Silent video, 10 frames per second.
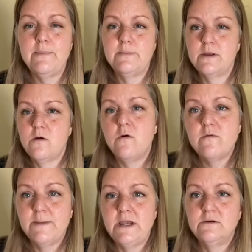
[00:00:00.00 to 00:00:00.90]
I'm going to go
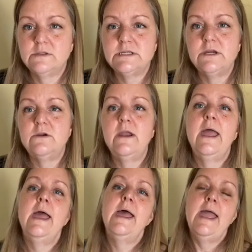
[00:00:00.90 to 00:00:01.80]
over my notes here,
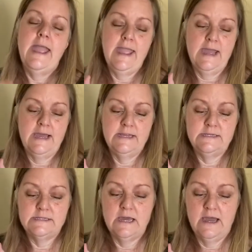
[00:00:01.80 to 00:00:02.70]

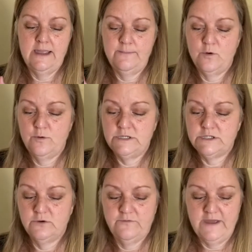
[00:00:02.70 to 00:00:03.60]
and I'm going to
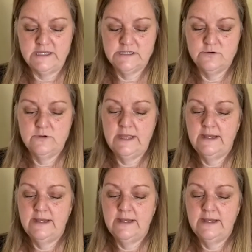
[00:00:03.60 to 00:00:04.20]
go fast through it,